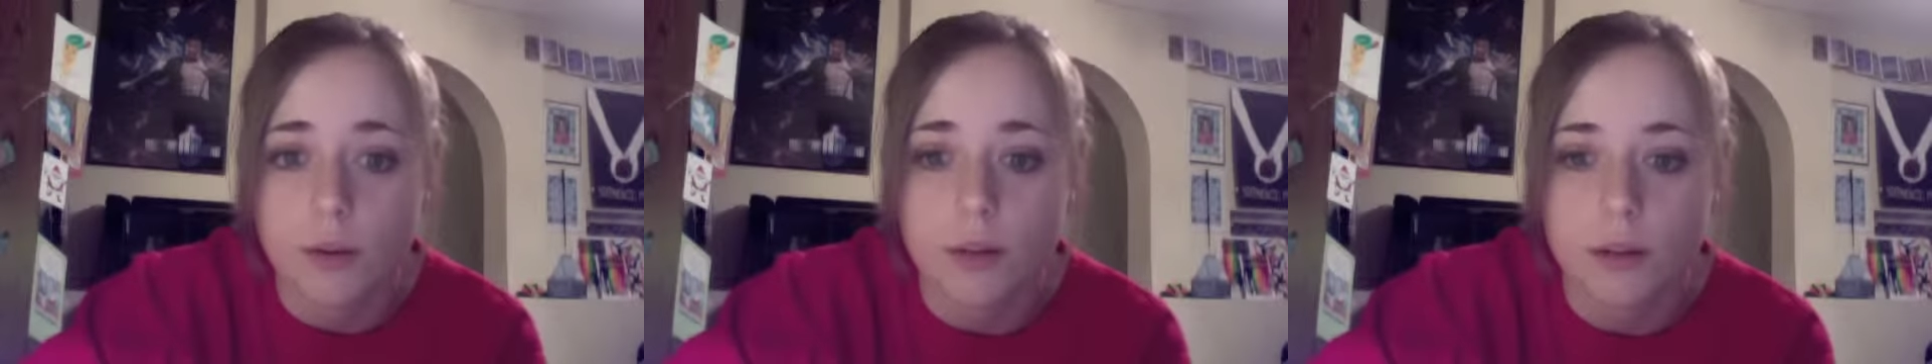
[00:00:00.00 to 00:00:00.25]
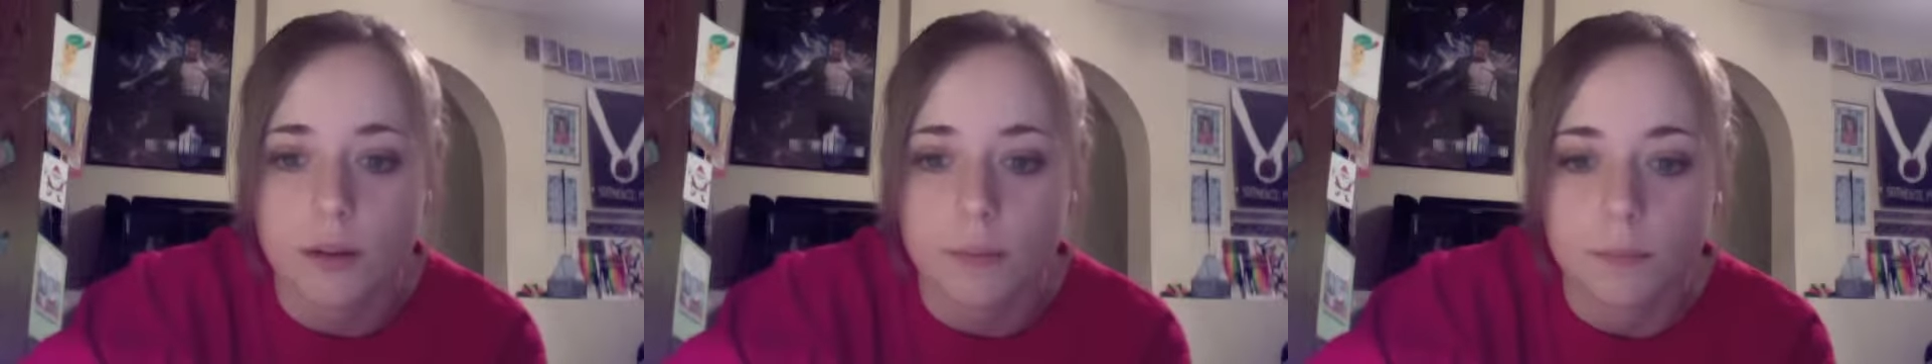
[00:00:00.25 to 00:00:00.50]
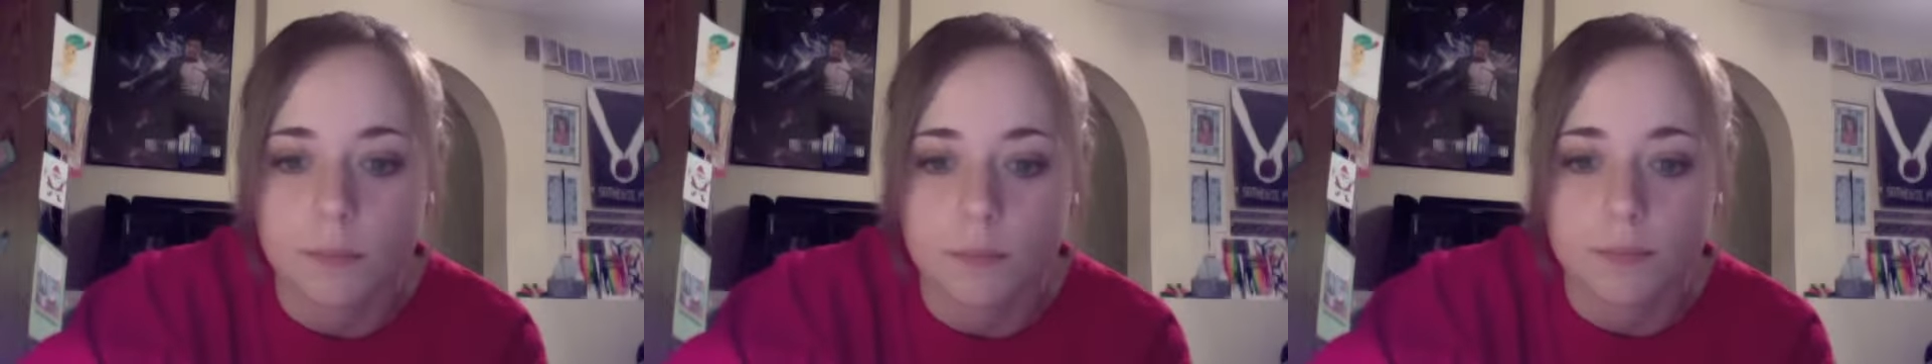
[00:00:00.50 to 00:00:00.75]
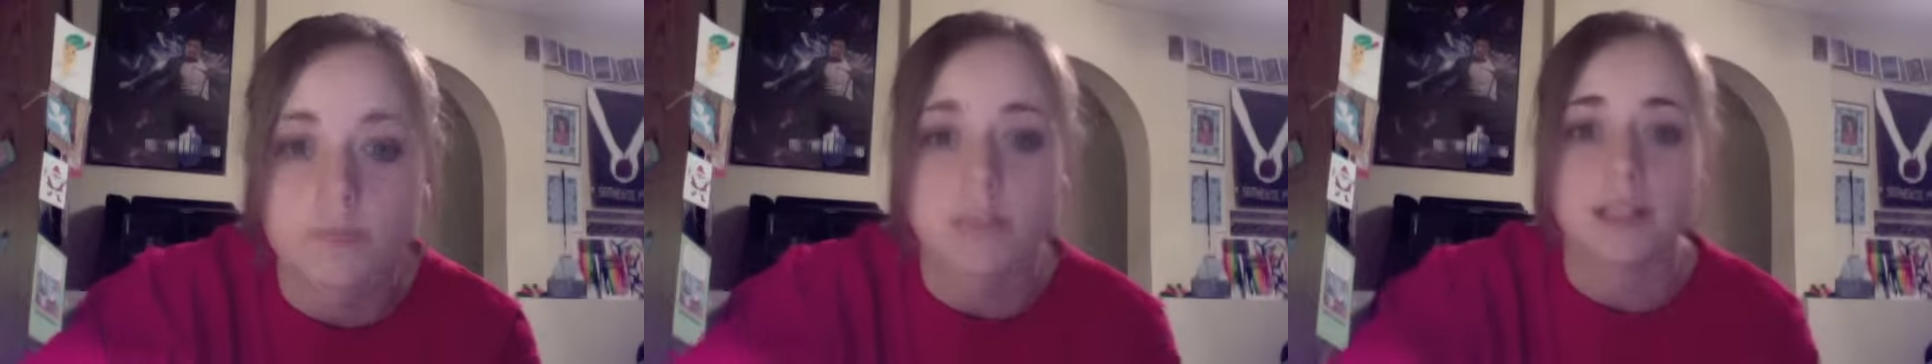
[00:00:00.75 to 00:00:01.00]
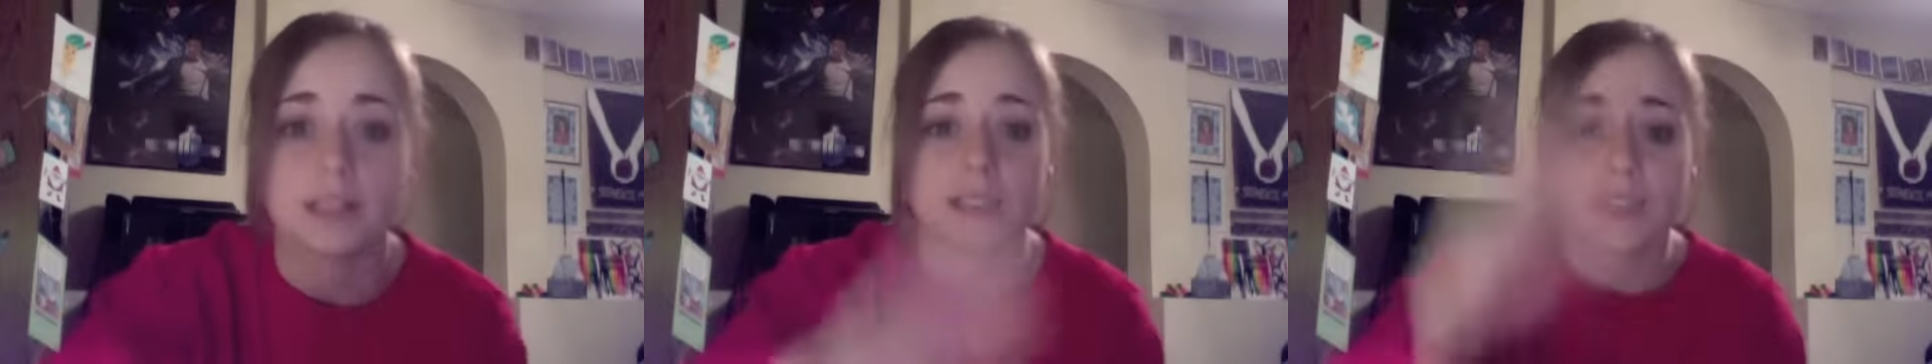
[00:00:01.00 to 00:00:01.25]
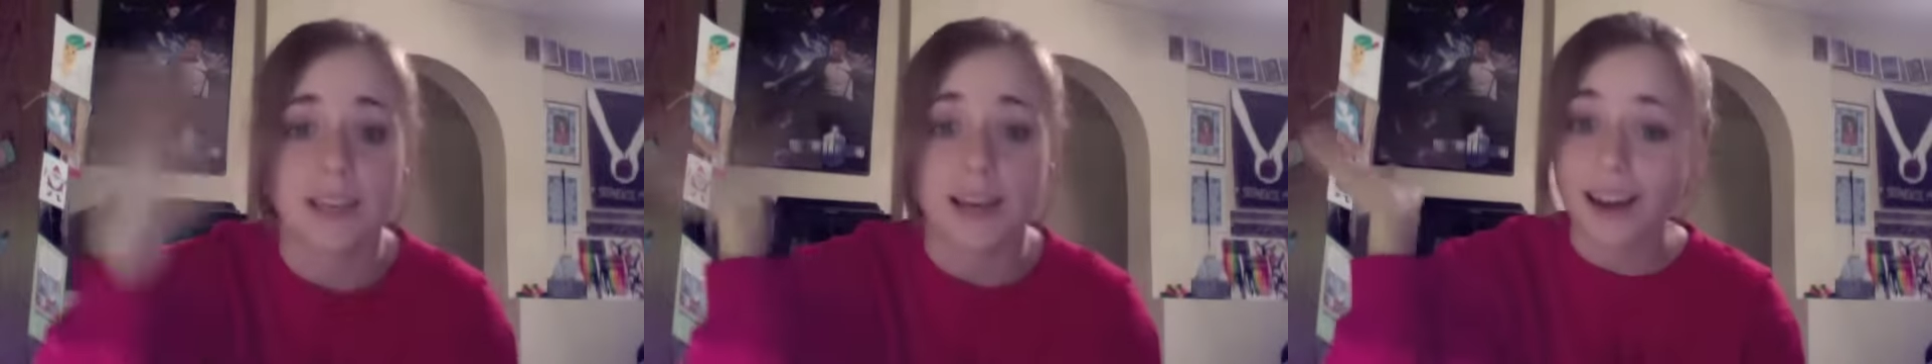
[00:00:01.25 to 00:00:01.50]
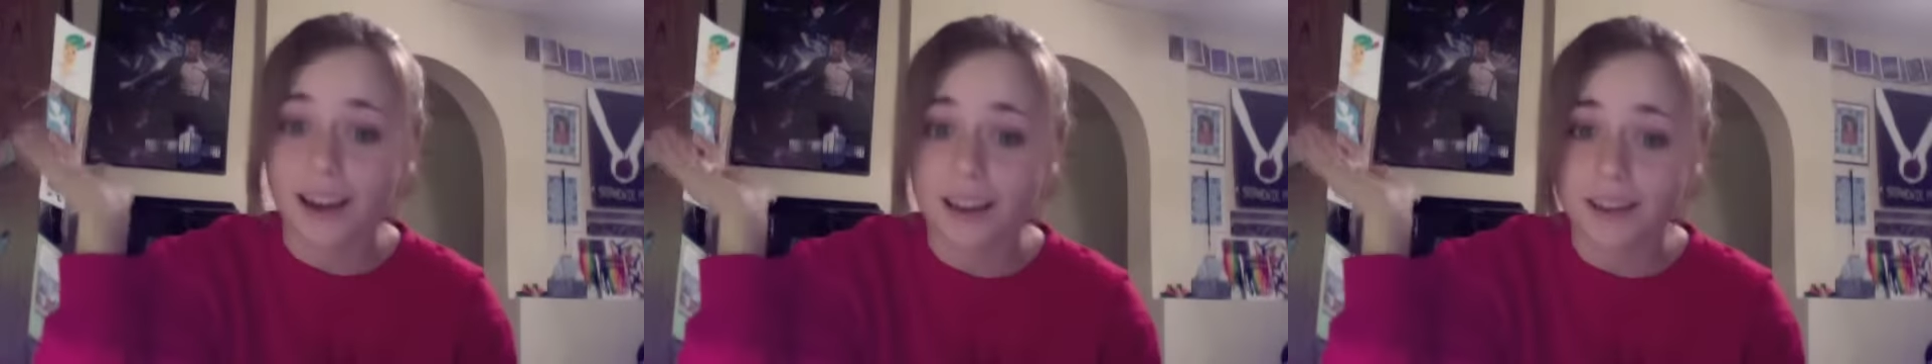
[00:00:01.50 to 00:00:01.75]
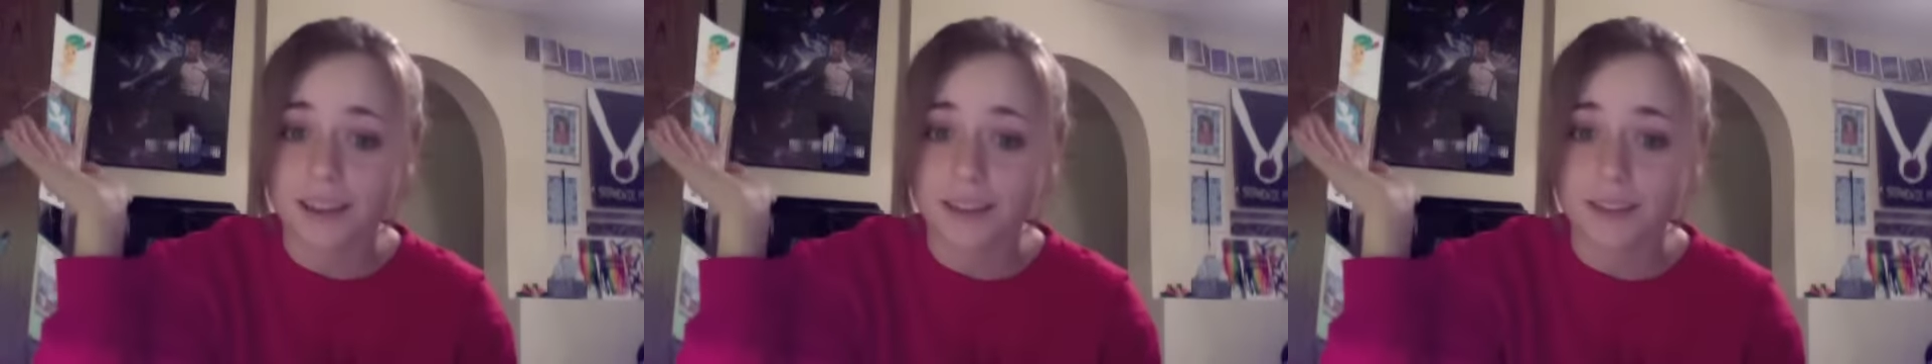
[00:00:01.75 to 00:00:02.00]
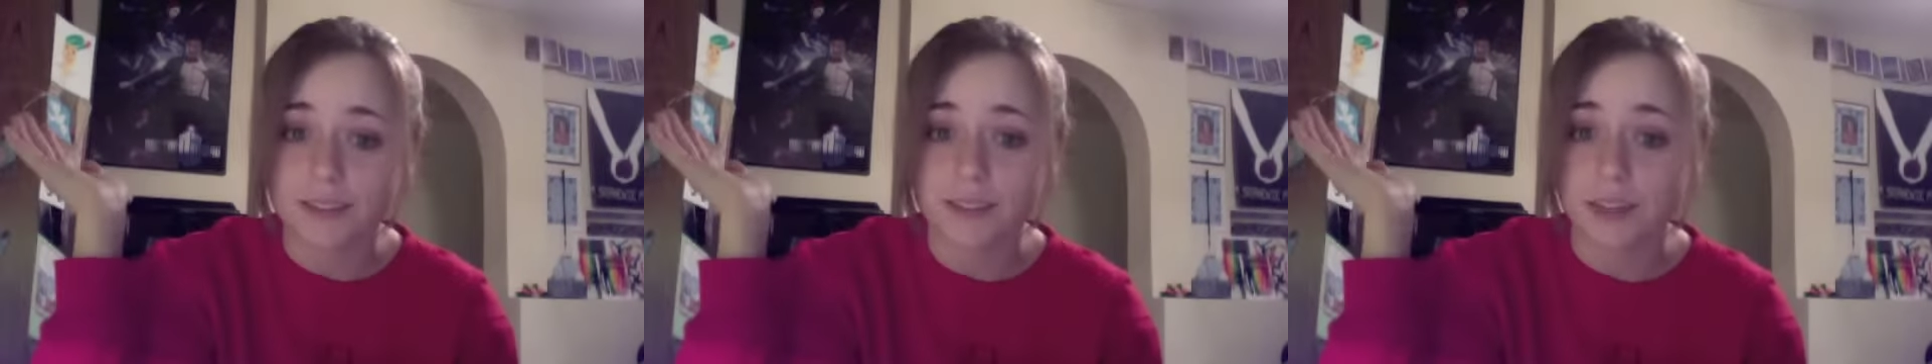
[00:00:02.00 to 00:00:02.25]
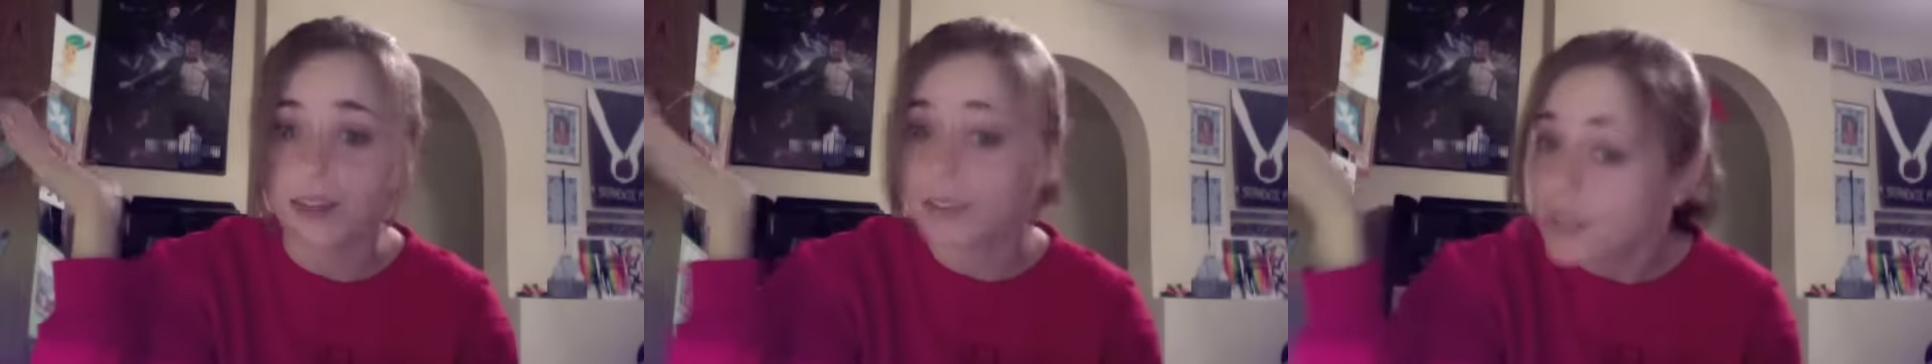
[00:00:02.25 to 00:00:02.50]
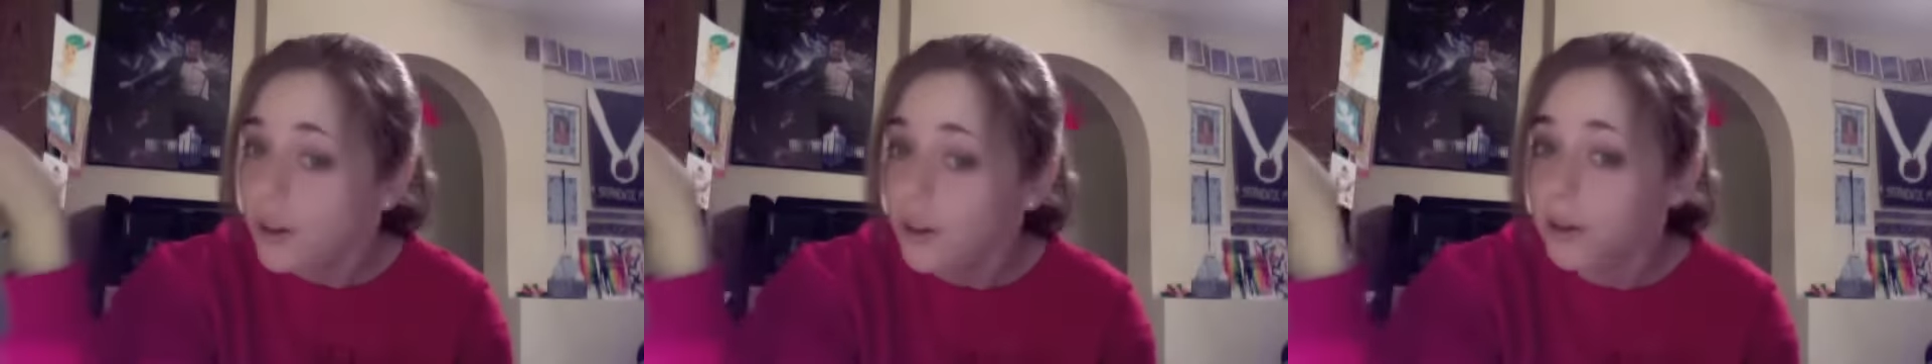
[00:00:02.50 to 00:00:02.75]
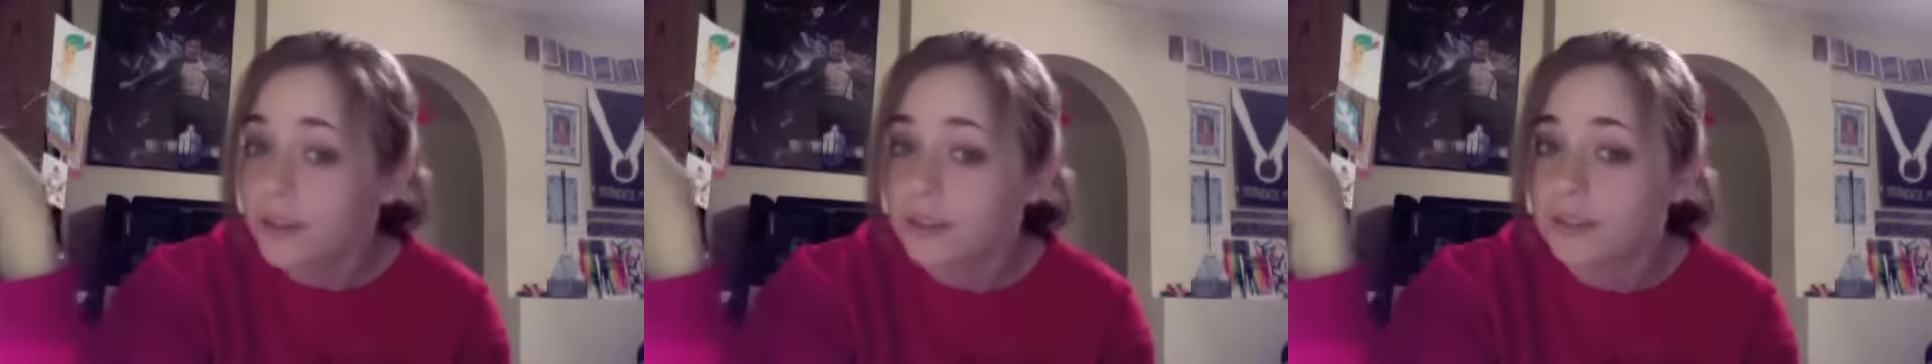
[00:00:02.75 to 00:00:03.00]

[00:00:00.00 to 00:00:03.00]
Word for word: Um, and to say hi, how's it going?